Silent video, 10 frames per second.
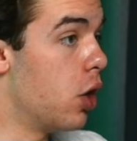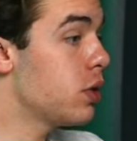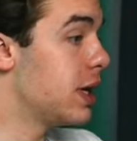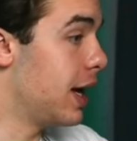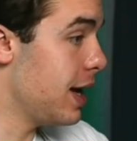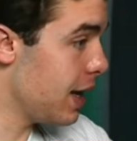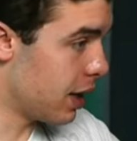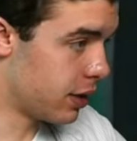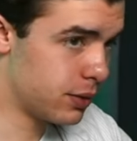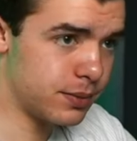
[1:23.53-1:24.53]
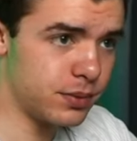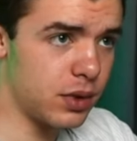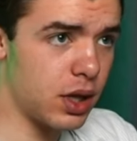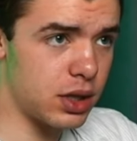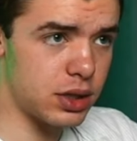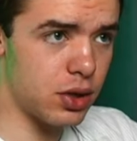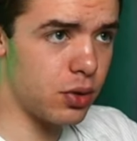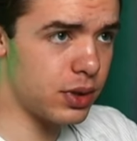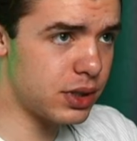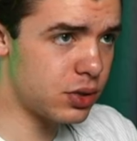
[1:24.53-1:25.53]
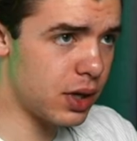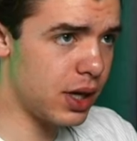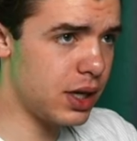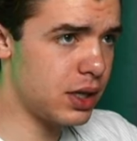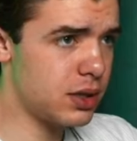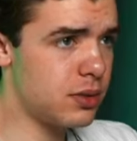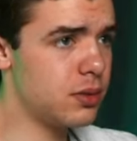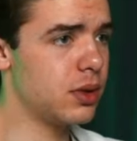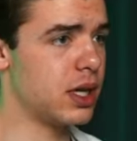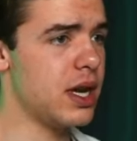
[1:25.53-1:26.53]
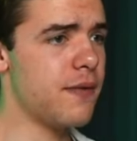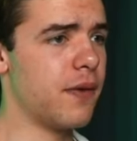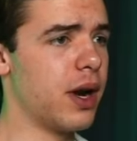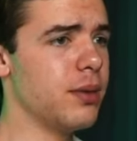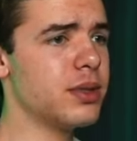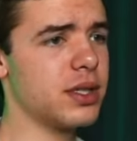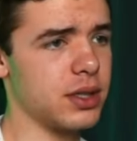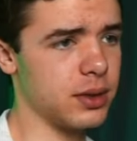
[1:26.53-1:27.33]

Okay, so let's try and get to the keyframes.